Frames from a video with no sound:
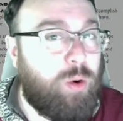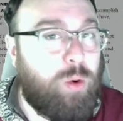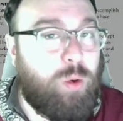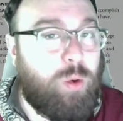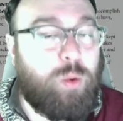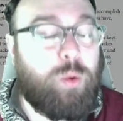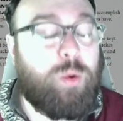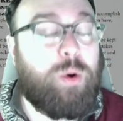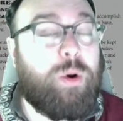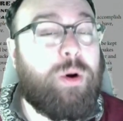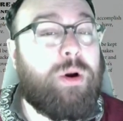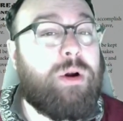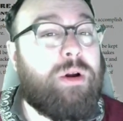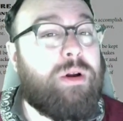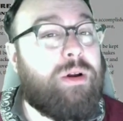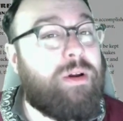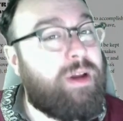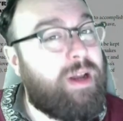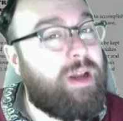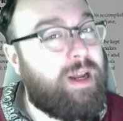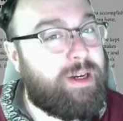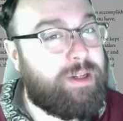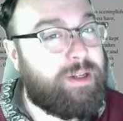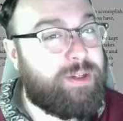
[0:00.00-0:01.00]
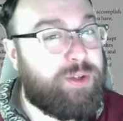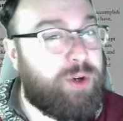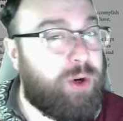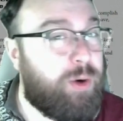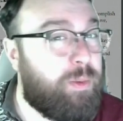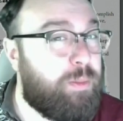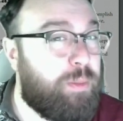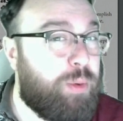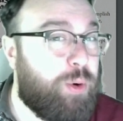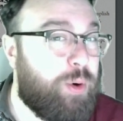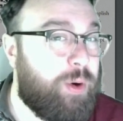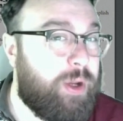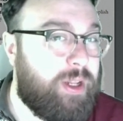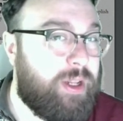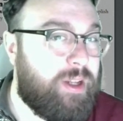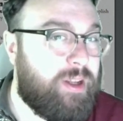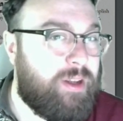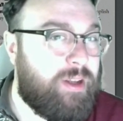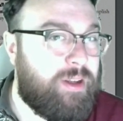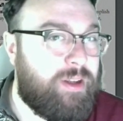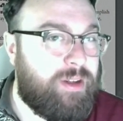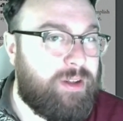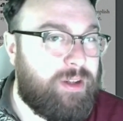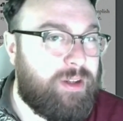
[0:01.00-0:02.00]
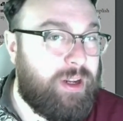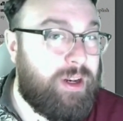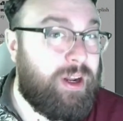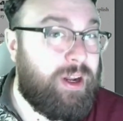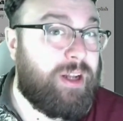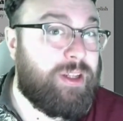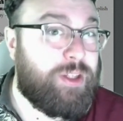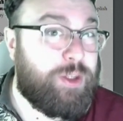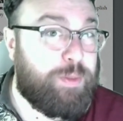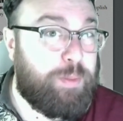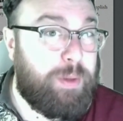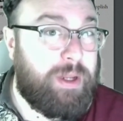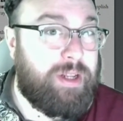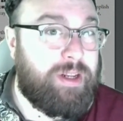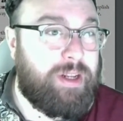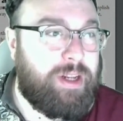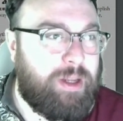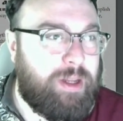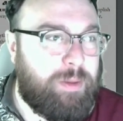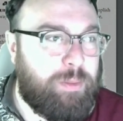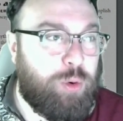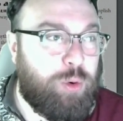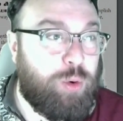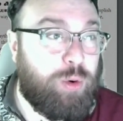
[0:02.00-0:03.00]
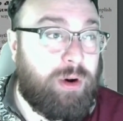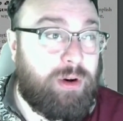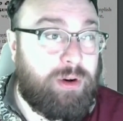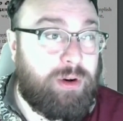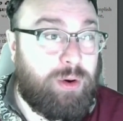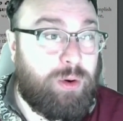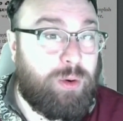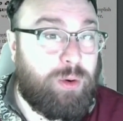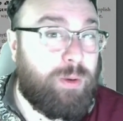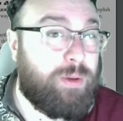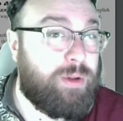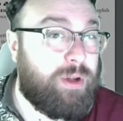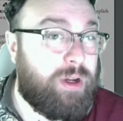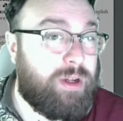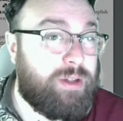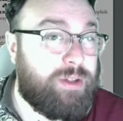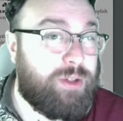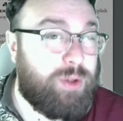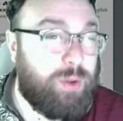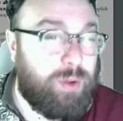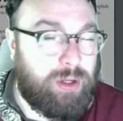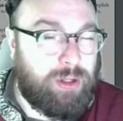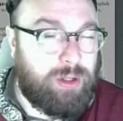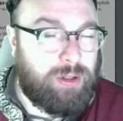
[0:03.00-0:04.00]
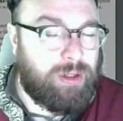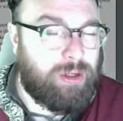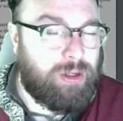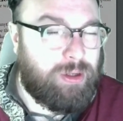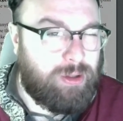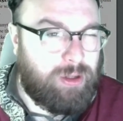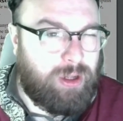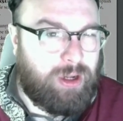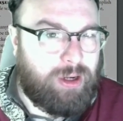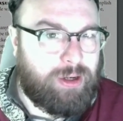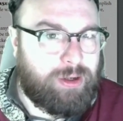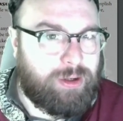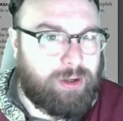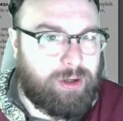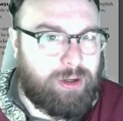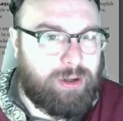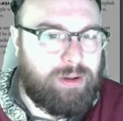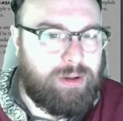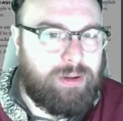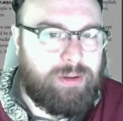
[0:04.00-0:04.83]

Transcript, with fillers: or at a certain point to not spend any more and to hold on to it a little longer.